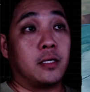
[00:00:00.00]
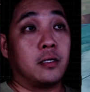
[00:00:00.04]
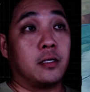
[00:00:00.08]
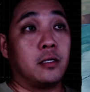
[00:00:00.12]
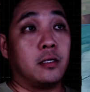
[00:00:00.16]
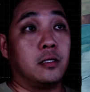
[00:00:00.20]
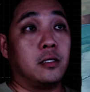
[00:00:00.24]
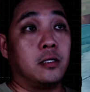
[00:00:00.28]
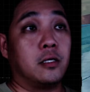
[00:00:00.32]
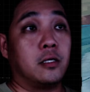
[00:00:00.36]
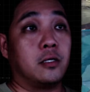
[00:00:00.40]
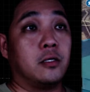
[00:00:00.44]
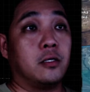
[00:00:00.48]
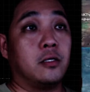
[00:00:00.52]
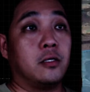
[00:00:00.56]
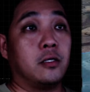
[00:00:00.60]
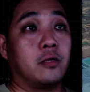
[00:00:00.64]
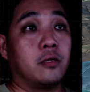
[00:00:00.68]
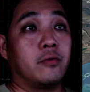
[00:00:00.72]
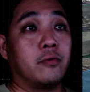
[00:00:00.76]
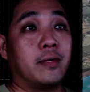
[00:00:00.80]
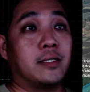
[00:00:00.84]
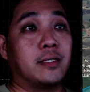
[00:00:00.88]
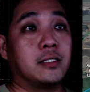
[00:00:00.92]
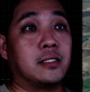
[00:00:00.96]
in the
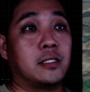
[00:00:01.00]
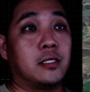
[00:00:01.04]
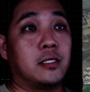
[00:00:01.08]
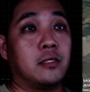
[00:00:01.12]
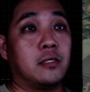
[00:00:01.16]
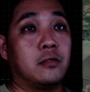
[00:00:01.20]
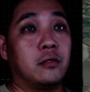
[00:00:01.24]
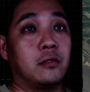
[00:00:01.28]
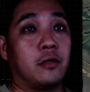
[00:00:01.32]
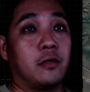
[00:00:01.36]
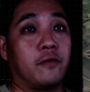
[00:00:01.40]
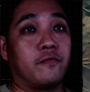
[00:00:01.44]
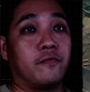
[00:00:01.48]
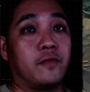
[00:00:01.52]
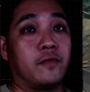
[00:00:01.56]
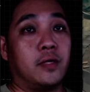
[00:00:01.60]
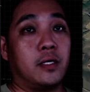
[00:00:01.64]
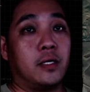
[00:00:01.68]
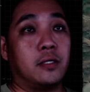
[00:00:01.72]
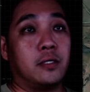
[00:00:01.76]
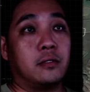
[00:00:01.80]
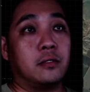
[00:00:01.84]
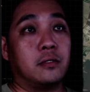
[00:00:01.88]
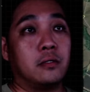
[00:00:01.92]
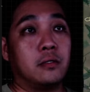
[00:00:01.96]
grand scale of
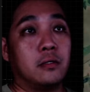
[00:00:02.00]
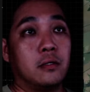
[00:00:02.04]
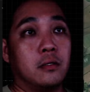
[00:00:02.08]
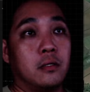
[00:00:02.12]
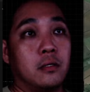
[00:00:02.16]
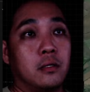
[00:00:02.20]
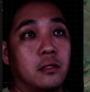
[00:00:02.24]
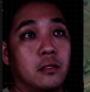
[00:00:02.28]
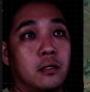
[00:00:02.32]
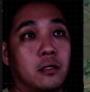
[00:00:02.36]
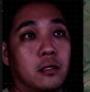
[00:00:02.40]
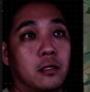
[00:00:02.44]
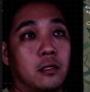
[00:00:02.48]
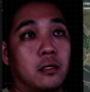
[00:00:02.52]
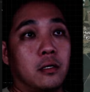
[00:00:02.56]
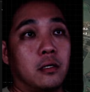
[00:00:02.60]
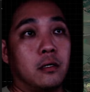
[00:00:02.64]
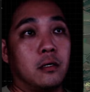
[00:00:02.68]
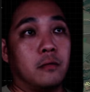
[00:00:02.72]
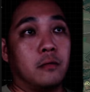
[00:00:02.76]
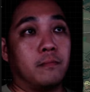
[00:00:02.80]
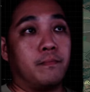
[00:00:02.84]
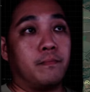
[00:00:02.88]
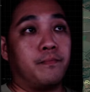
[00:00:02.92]
things, the